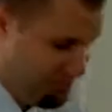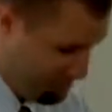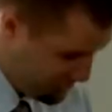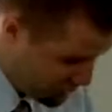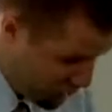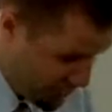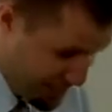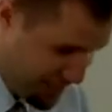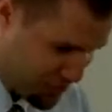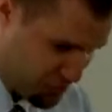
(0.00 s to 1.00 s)
Starting
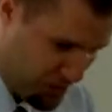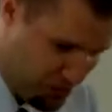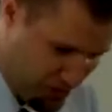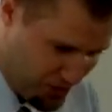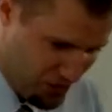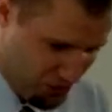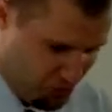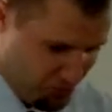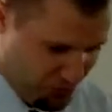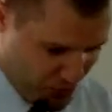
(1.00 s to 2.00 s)
next week, we're going to go through
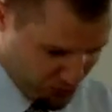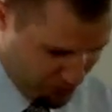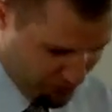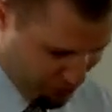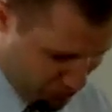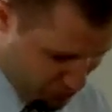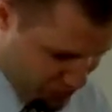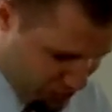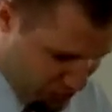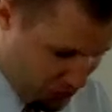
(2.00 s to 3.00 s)
it verse by verse and
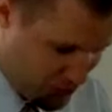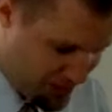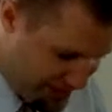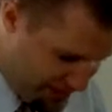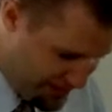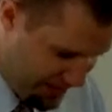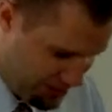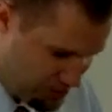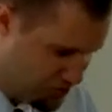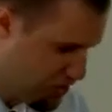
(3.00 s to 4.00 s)
look at all the
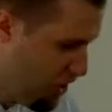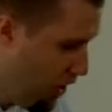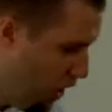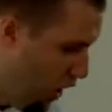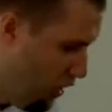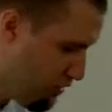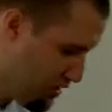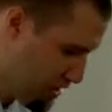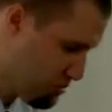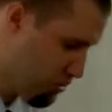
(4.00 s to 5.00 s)
details of
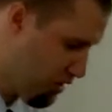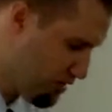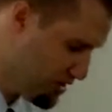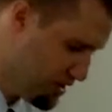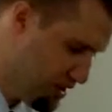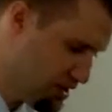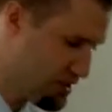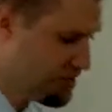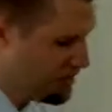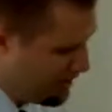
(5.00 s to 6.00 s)
these
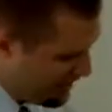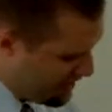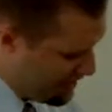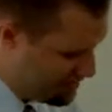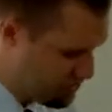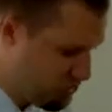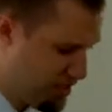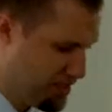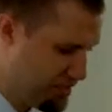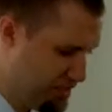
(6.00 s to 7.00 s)
prophecies, and we
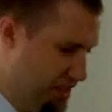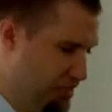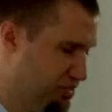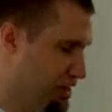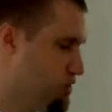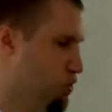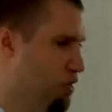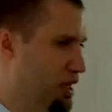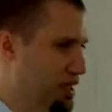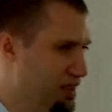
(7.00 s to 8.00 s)
can see if this
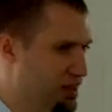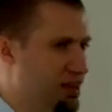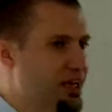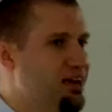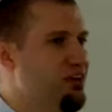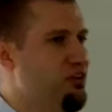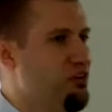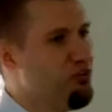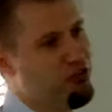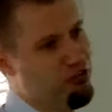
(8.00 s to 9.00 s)
all
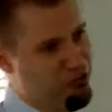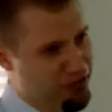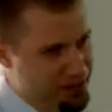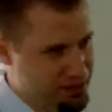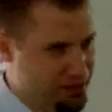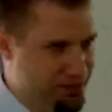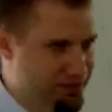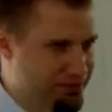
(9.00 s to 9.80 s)
fits.